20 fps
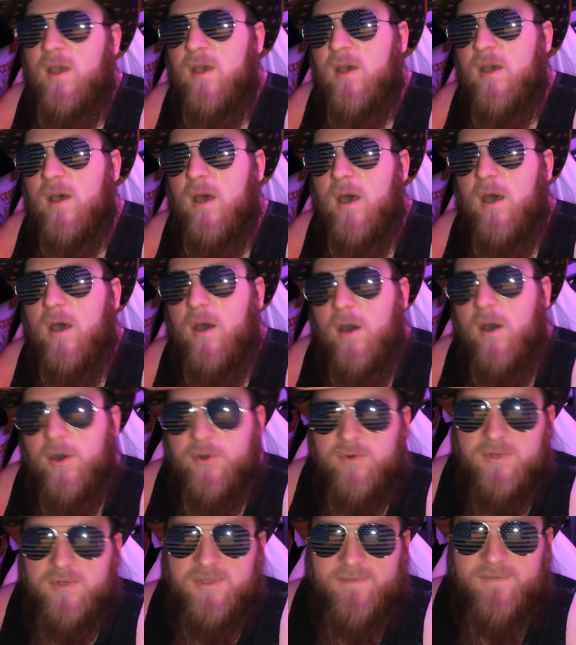
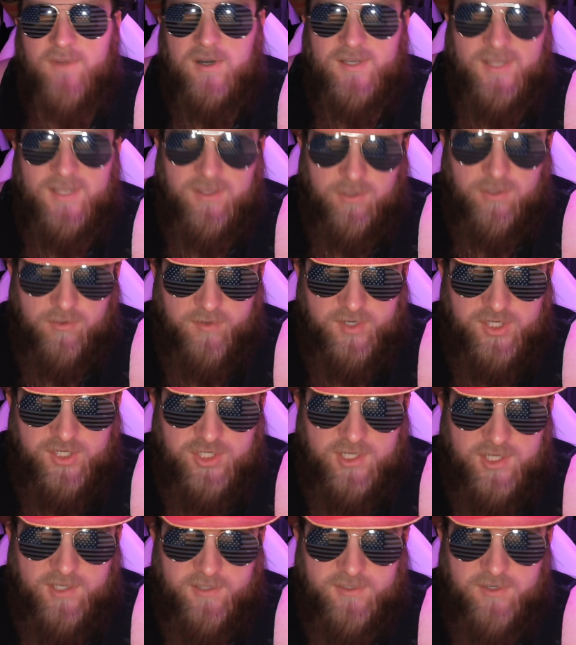Hundreds of artillery
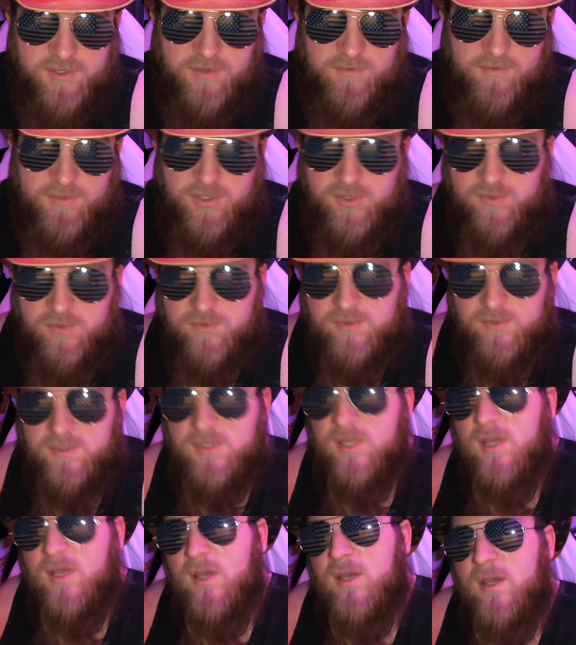shells are
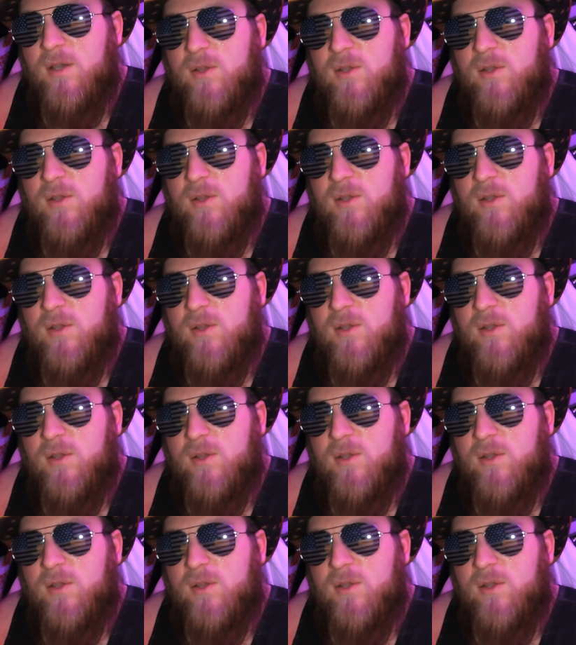used.